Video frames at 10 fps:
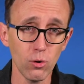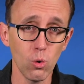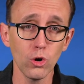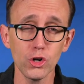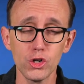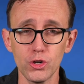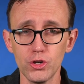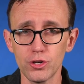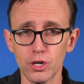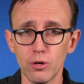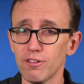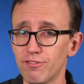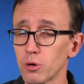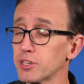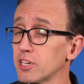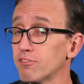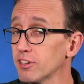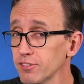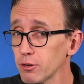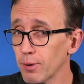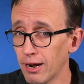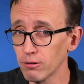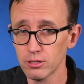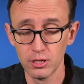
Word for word: or should you go the 1450 route?